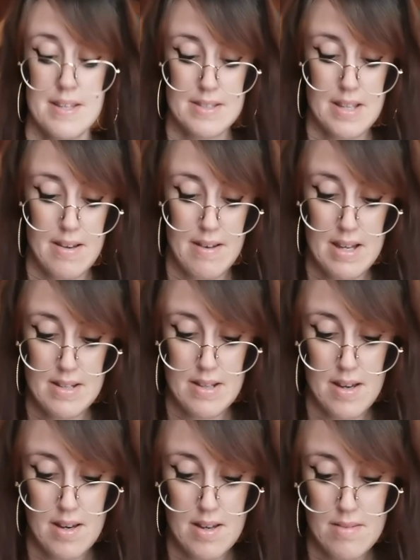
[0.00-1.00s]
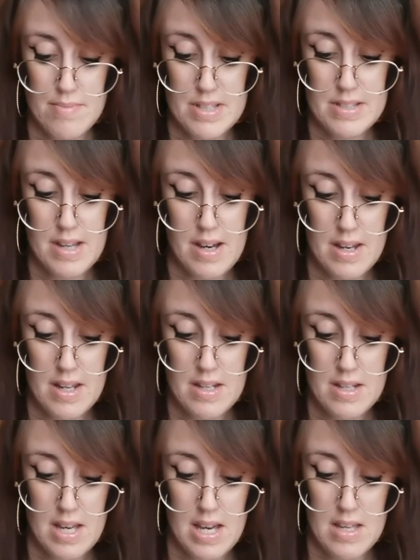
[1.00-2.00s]
So at times this card
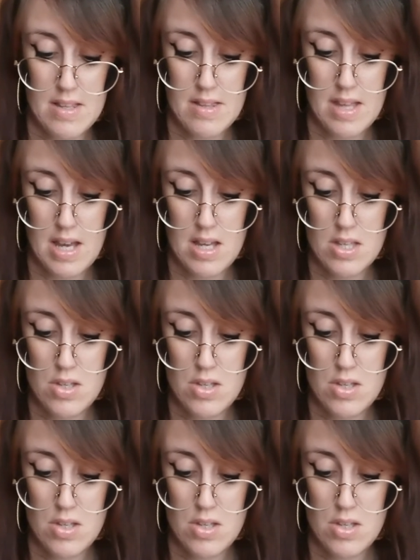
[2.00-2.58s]
indicates that